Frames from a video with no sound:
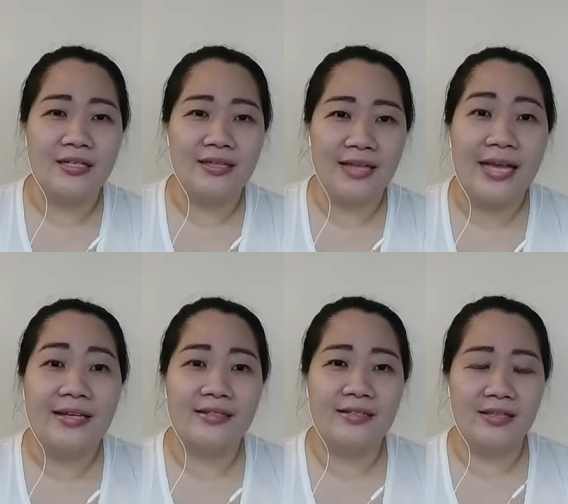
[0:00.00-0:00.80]

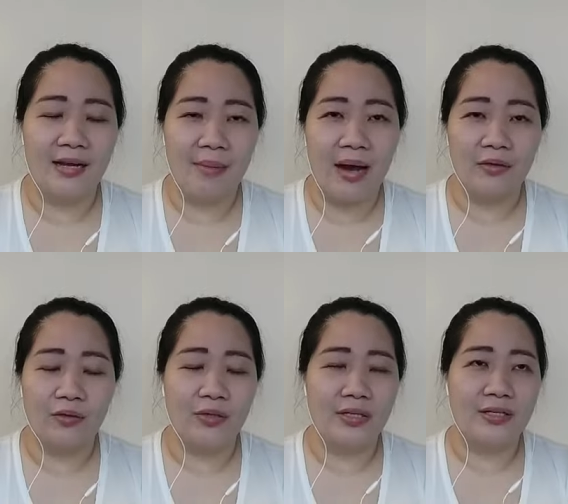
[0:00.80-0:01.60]
thinks about
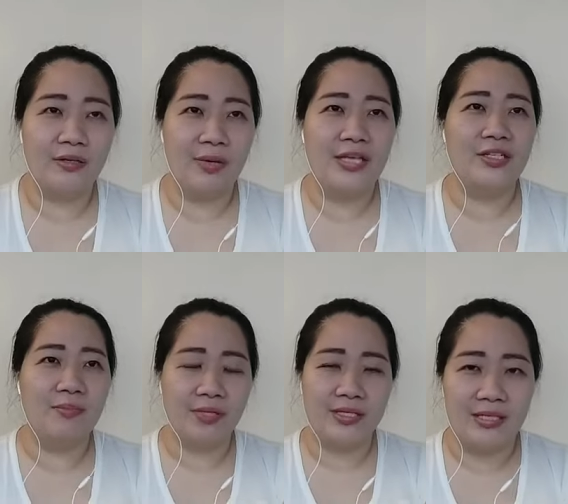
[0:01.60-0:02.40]
or the way she
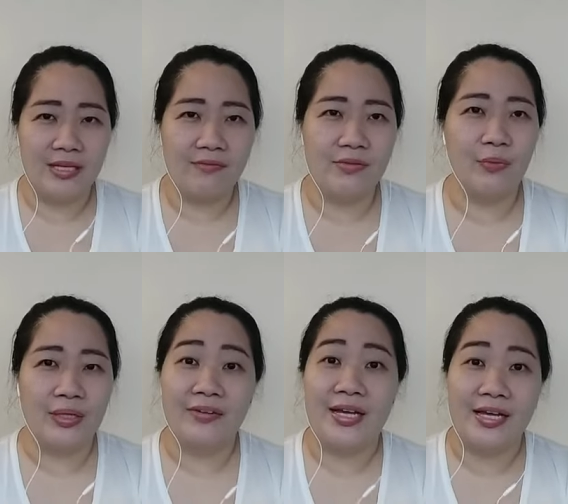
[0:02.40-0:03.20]
perceives
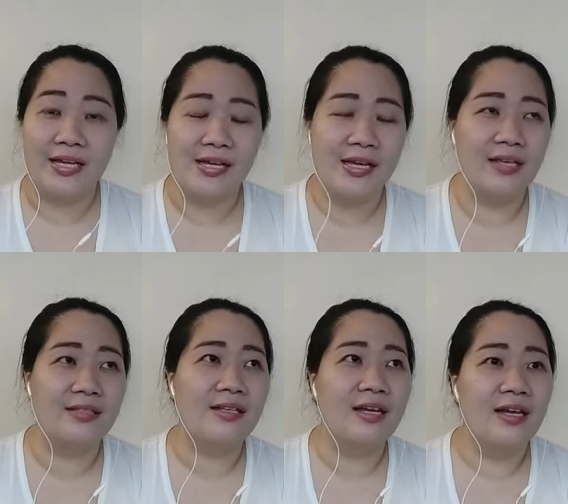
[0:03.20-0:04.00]
what Reiki is.
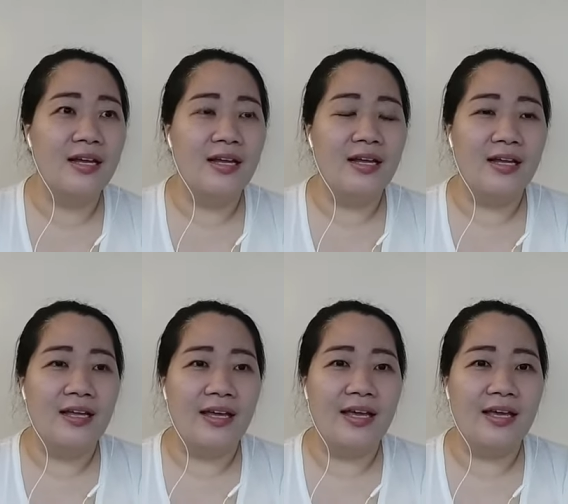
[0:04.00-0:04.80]

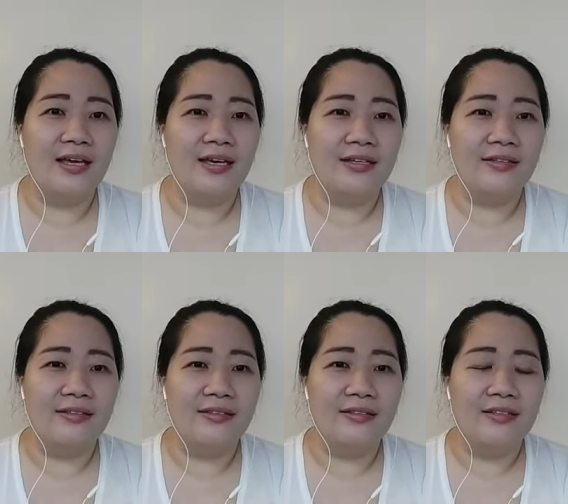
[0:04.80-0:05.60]
And
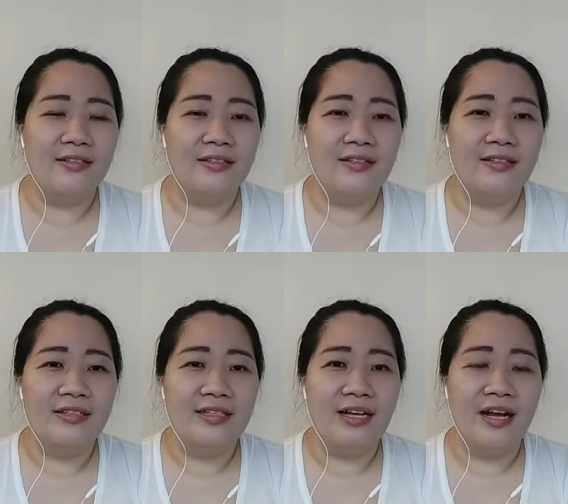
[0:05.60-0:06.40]

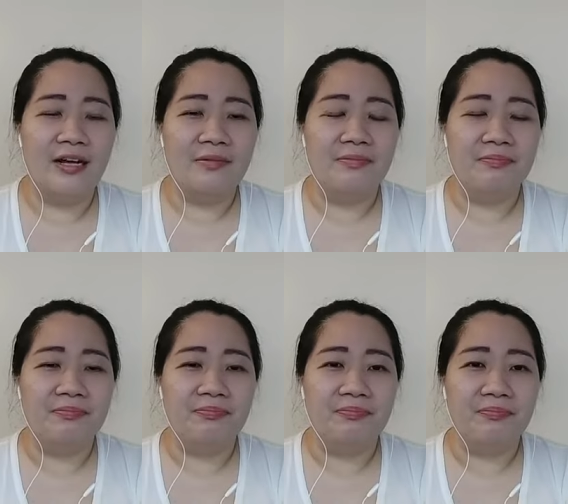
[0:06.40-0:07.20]

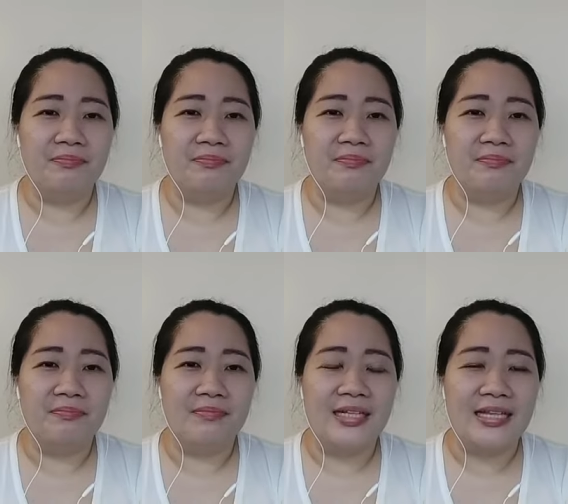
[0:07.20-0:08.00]
um,
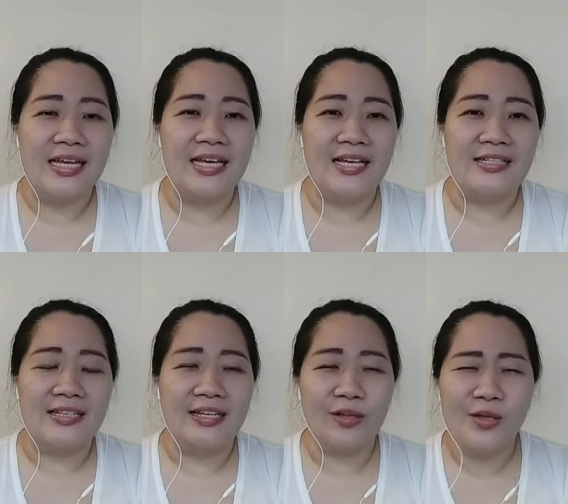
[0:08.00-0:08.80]
the thing is,
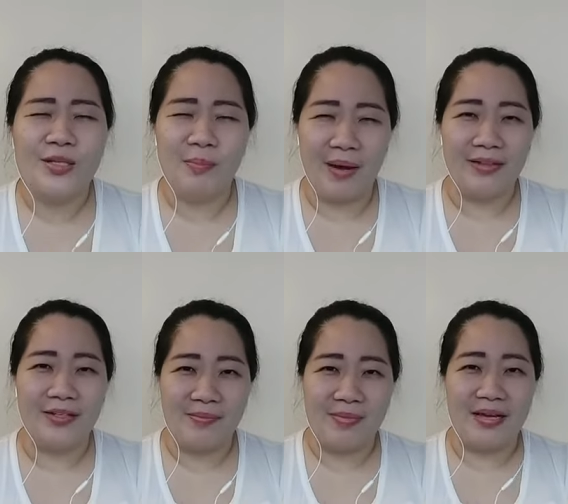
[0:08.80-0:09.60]
it also
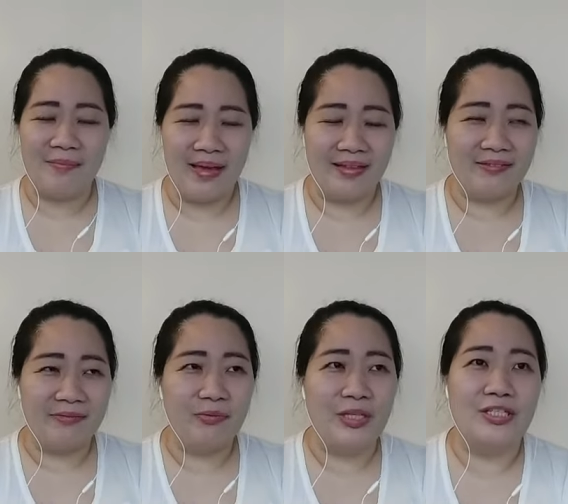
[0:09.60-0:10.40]
bothered me a bit
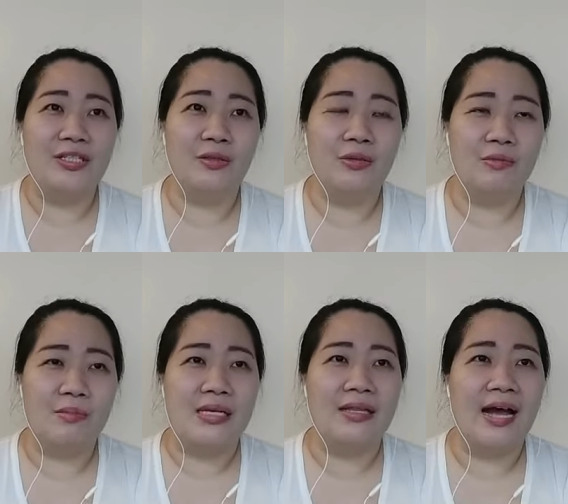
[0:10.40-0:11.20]
what she told
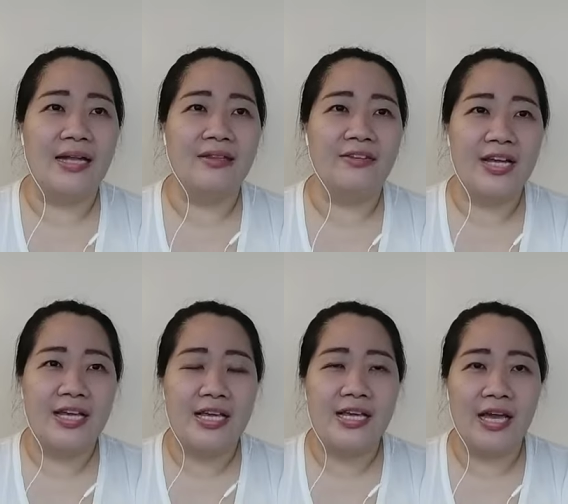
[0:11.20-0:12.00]
me that
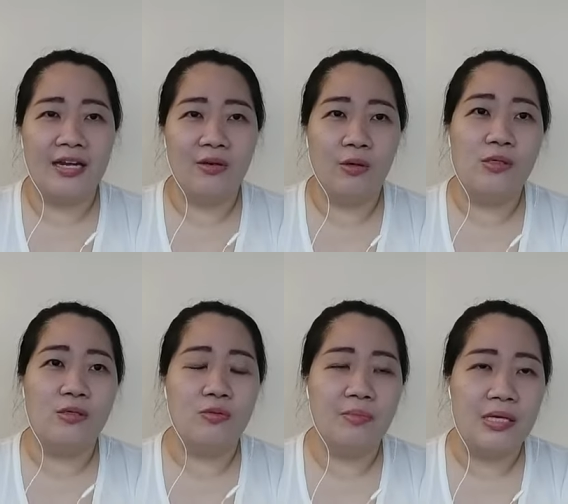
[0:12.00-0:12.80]
Reiki can
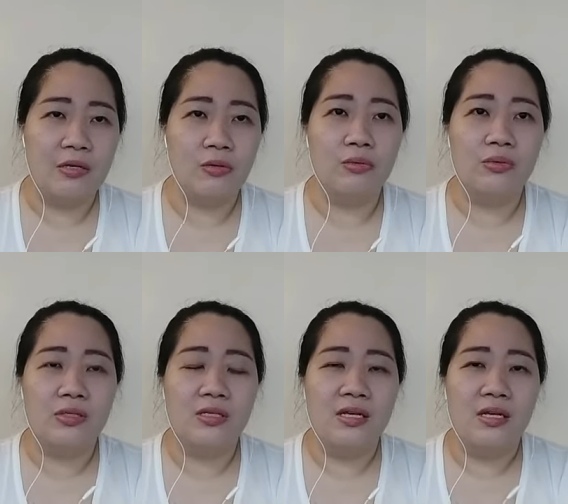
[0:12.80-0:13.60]
also be used
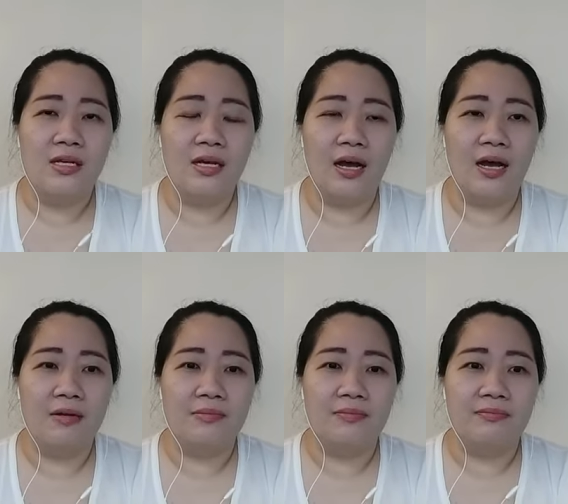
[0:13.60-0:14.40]

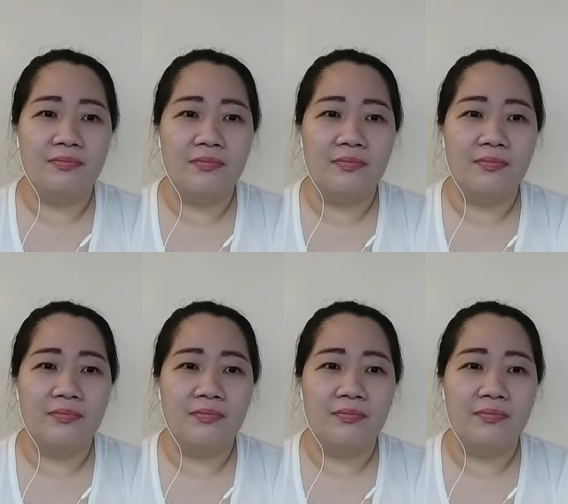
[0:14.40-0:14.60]
um,